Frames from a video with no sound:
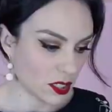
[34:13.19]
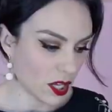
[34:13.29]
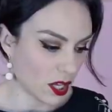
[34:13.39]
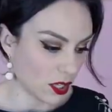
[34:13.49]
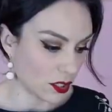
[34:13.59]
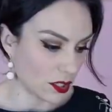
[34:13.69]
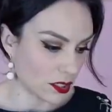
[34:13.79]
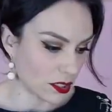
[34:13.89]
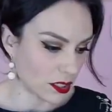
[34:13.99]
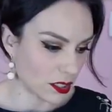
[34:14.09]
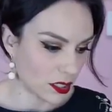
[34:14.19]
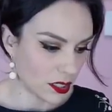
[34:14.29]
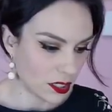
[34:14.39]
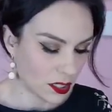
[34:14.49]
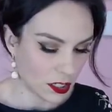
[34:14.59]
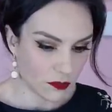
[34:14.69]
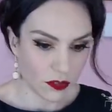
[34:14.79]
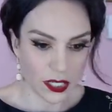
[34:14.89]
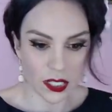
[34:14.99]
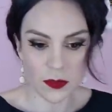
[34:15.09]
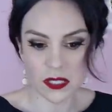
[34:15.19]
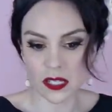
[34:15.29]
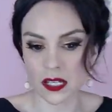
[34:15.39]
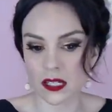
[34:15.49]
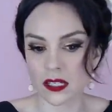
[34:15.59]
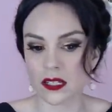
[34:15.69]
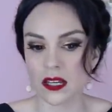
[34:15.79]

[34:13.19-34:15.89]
color of red lipstick,